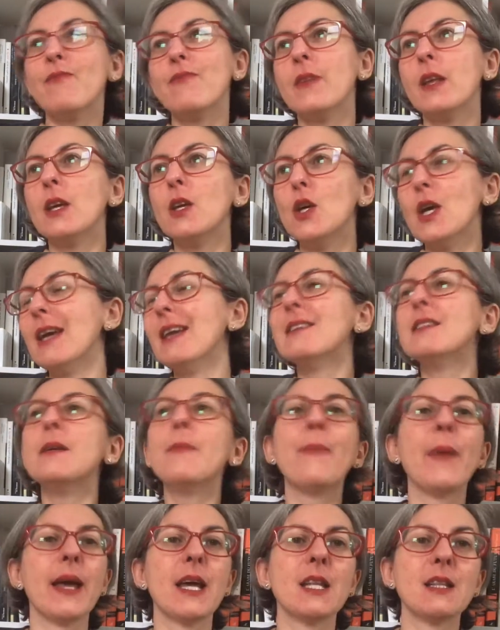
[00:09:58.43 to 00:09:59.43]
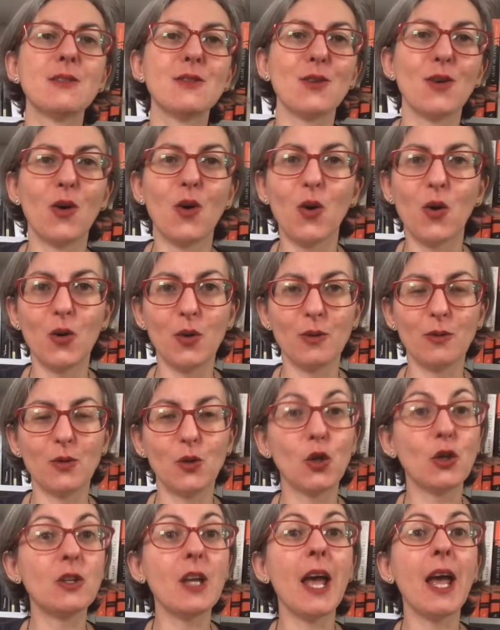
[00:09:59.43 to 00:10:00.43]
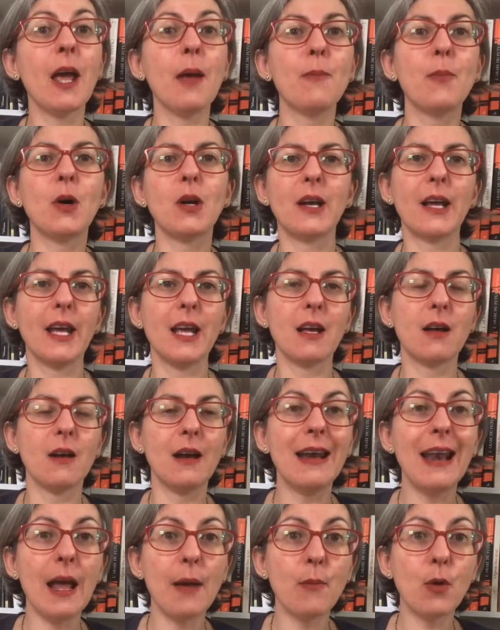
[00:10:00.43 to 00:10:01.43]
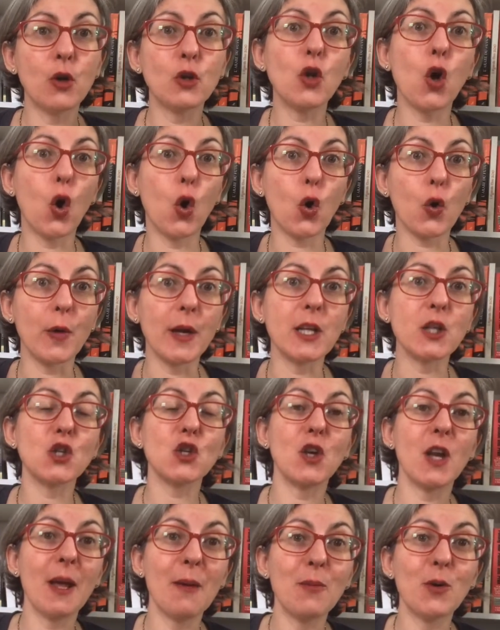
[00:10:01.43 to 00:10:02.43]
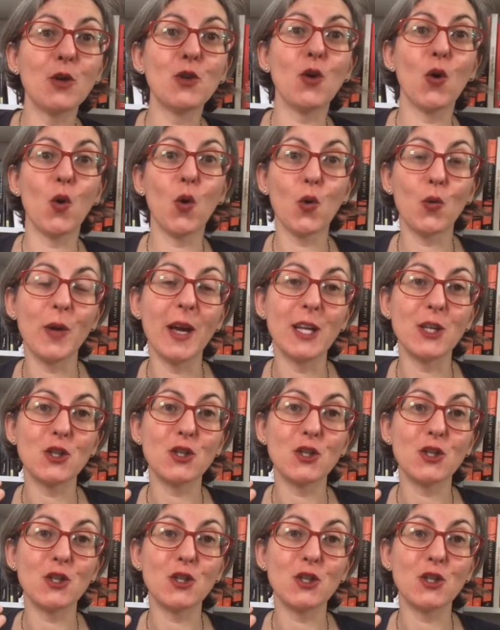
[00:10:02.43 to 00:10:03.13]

it depends on the day, but like lemon, orange, lemon, orange.